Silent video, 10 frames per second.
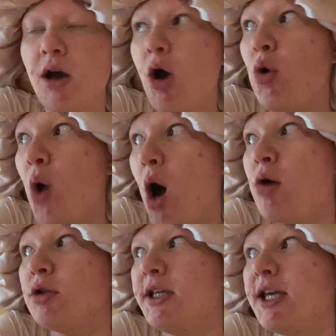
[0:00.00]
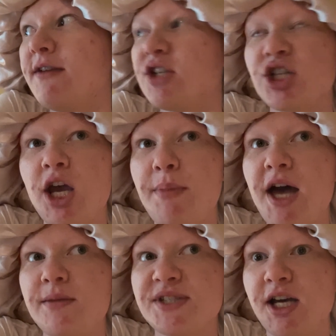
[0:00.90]
who only gives a shit
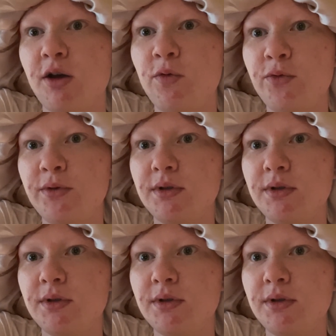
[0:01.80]
about himself.